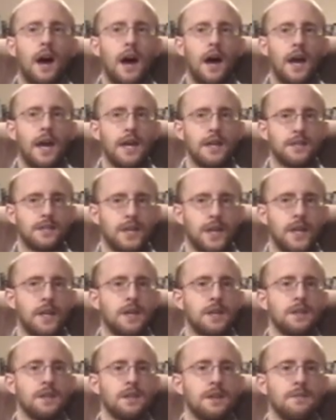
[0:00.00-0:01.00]
I had
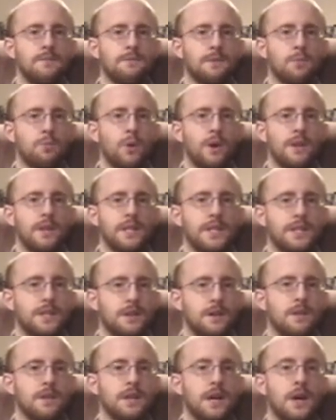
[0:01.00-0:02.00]
taken them from where they
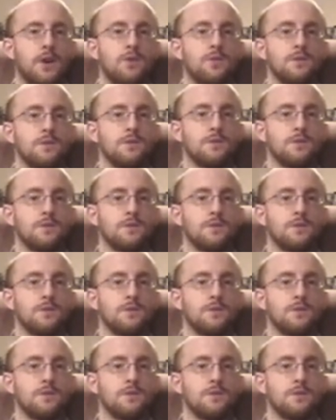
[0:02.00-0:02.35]
started out,